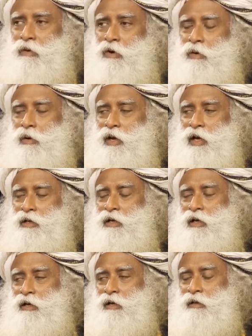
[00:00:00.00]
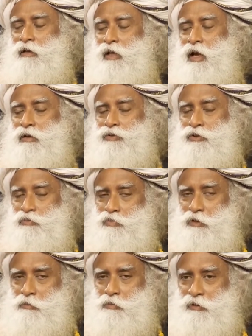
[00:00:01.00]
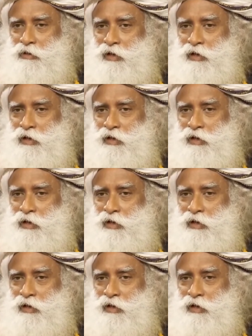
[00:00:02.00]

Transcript: over 800,000 people